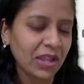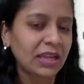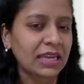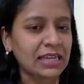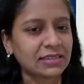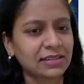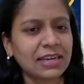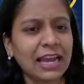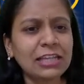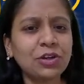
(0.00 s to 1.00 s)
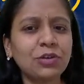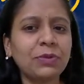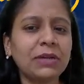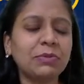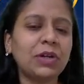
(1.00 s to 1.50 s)
Yes,
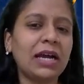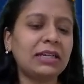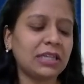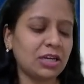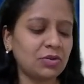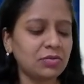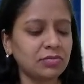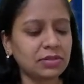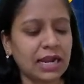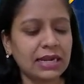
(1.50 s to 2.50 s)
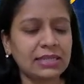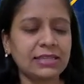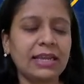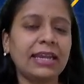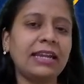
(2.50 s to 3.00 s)
rhizobium kuda antaru. That is
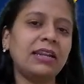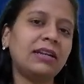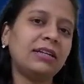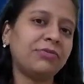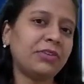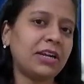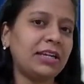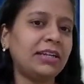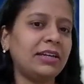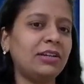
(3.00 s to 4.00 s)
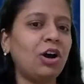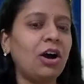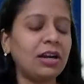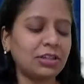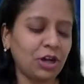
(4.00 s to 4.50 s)
again a different
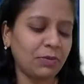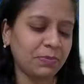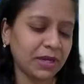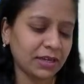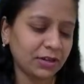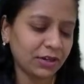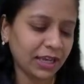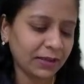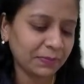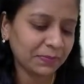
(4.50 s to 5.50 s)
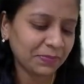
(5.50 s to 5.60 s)
long topic. Okay.